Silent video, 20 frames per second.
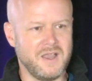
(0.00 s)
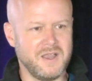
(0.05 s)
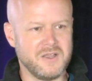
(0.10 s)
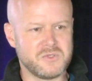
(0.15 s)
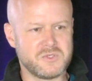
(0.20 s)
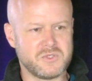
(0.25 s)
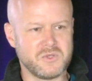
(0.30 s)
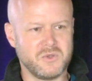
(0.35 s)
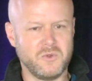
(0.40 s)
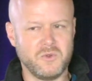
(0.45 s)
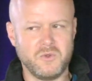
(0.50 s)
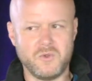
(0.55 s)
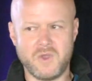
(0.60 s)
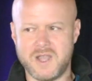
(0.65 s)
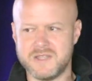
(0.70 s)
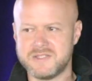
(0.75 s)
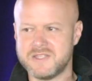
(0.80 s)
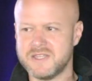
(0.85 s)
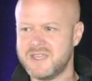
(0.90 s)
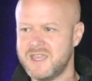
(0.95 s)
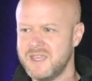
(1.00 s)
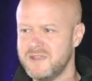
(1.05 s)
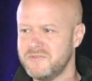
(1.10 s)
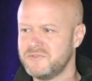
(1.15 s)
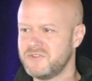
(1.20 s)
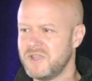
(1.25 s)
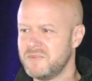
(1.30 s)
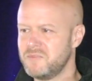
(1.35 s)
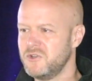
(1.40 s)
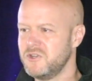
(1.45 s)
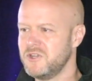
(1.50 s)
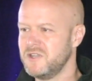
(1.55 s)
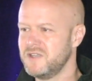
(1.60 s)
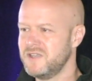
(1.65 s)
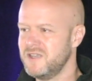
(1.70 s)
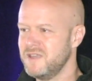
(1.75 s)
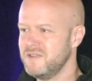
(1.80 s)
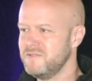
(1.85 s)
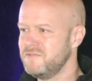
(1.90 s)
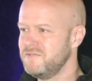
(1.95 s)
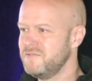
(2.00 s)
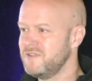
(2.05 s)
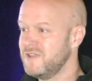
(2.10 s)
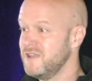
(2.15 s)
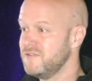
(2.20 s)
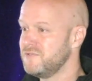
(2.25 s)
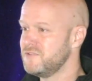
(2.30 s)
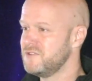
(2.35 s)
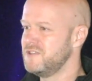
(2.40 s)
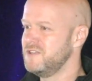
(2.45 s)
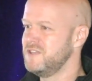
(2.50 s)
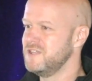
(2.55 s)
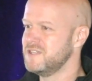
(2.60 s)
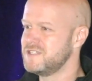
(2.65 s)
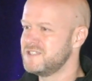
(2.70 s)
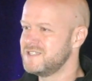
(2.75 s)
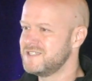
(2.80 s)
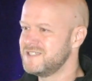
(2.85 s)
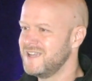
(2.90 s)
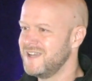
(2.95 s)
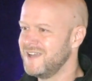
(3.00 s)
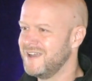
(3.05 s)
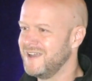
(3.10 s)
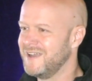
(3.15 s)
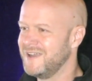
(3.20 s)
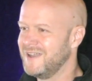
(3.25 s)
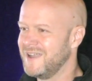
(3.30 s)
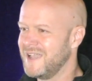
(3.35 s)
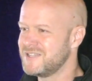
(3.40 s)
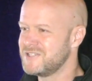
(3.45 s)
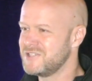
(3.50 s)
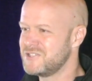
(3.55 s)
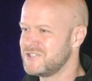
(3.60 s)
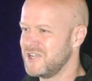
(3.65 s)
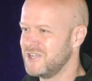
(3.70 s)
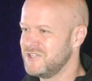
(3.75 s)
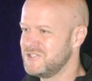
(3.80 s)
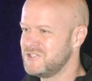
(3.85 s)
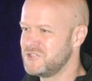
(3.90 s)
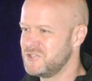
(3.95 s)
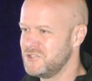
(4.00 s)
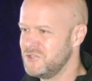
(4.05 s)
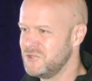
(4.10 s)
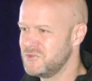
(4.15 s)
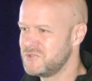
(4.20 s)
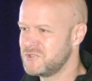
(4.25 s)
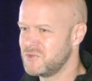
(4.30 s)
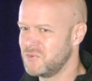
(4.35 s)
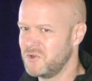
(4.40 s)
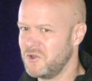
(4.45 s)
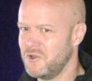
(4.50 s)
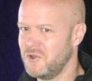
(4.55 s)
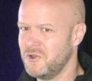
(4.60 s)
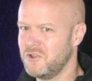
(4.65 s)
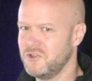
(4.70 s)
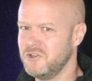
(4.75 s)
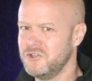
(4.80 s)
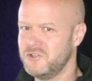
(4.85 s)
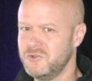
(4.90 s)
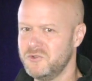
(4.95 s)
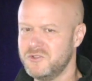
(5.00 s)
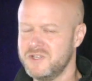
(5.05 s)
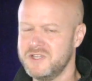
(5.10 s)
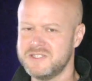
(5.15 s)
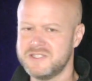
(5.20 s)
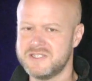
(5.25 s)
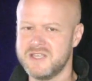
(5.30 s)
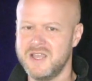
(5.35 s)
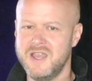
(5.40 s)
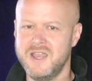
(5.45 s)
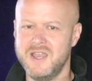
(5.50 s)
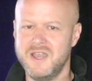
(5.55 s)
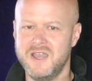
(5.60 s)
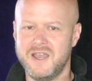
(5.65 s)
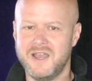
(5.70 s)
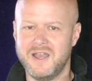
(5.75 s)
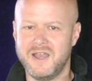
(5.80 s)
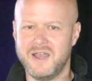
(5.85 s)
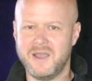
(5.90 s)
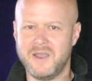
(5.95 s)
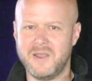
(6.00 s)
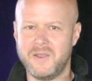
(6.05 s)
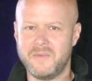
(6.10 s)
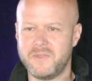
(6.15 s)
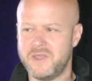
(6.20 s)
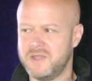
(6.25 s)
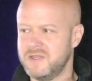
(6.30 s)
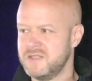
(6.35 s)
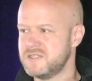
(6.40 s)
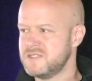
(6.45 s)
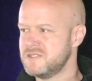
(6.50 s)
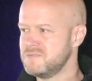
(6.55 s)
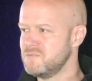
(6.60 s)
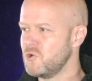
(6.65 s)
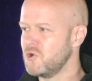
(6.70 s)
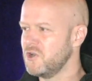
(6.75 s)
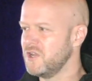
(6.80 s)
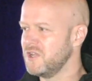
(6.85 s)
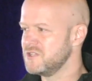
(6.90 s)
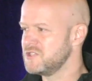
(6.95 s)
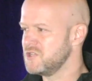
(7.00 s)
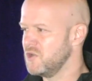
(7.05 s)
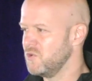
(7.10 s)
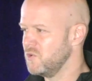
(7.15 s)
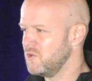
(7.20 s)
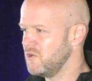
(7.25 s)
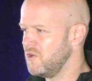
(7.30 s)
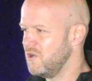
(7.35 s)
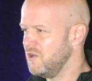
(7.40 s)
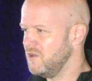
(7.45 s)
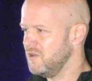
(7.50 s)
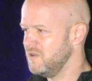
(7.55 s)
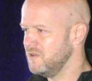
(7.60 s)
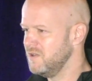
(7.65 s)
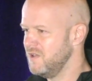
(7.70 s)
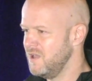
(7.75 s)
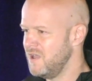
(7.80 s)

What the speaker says: So as a gift, I'm going to gift this exercise to you. So we're all going to do this. And this morning, so we're all